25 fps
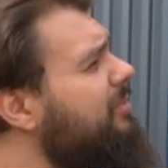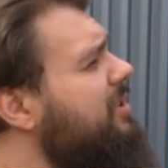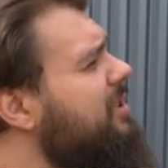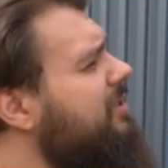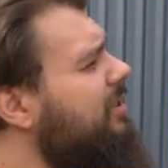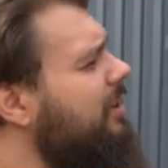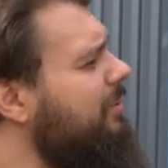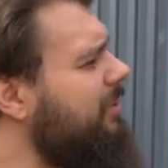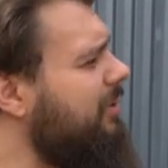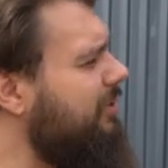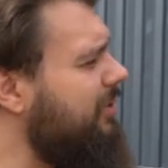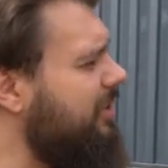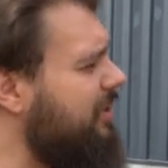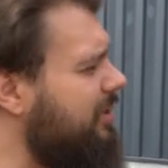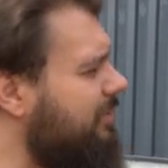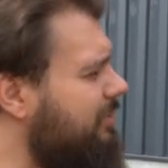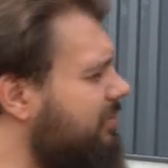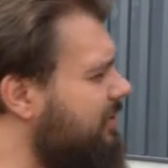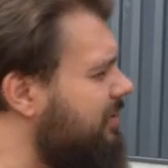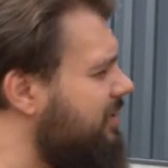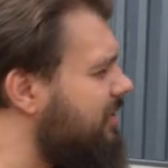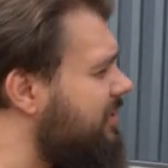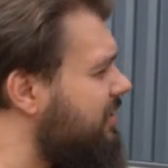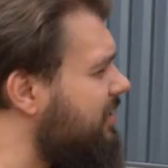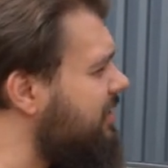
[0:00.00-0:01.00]
Moving
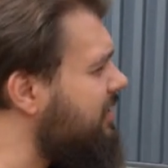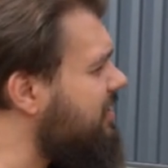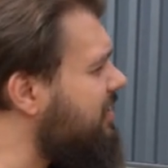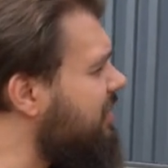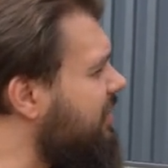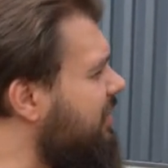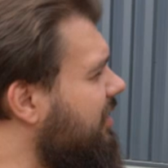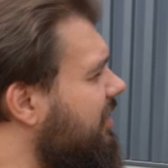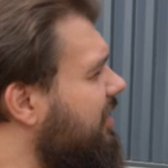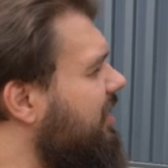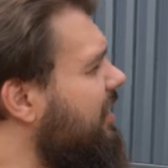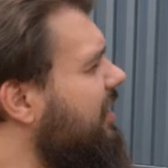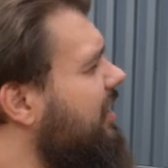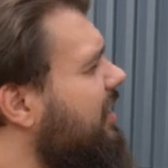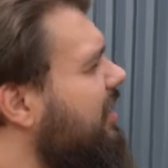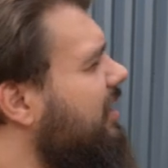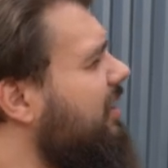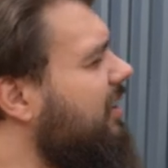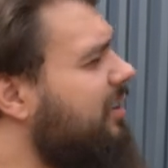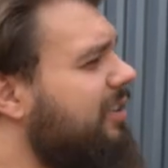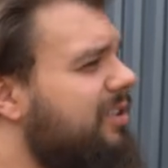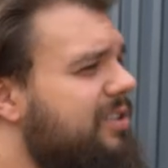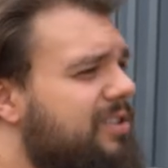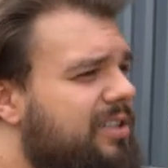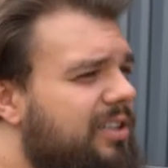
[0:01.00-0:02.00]
here, we can see, of
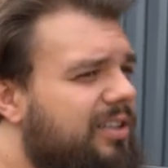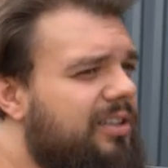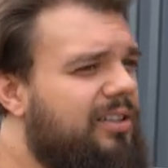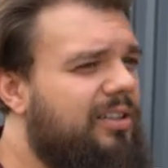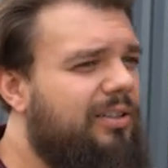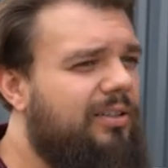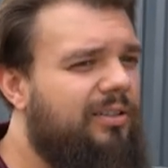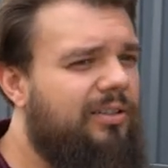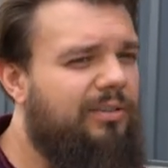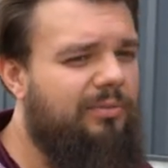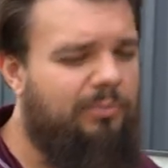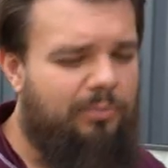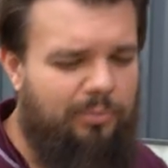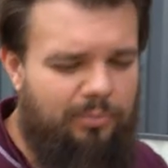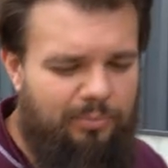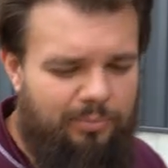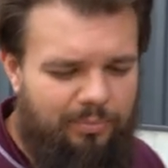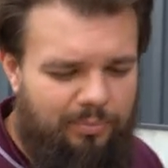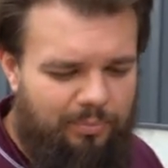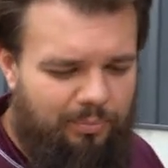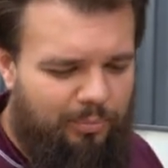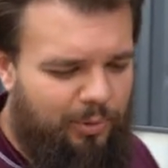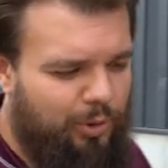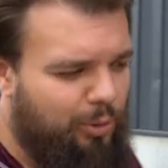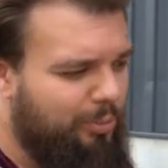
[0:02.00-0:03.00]
course, the cooling center,
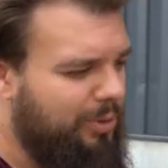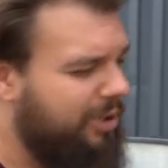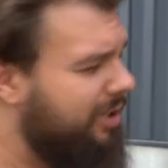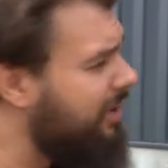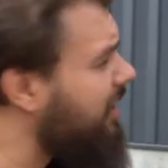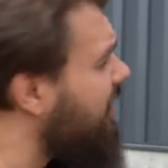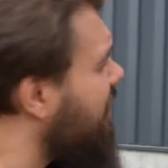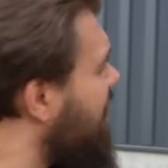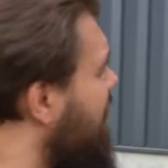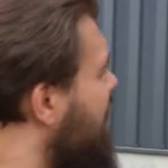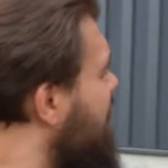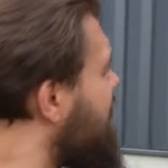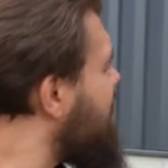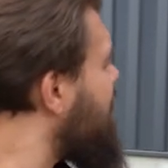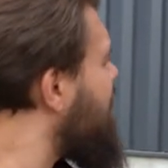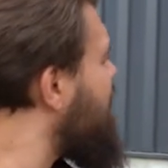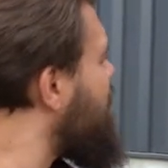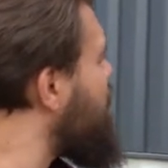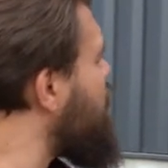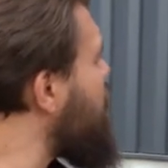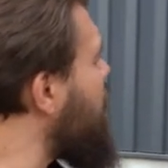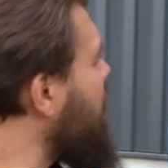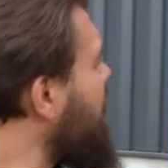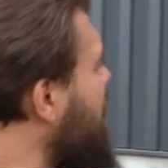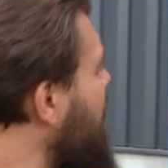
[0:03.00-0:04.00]
a
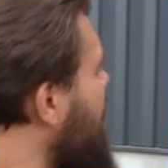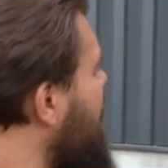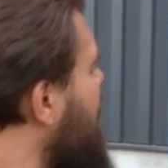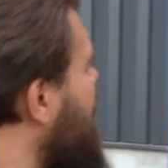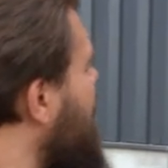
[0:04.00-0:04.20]
monumental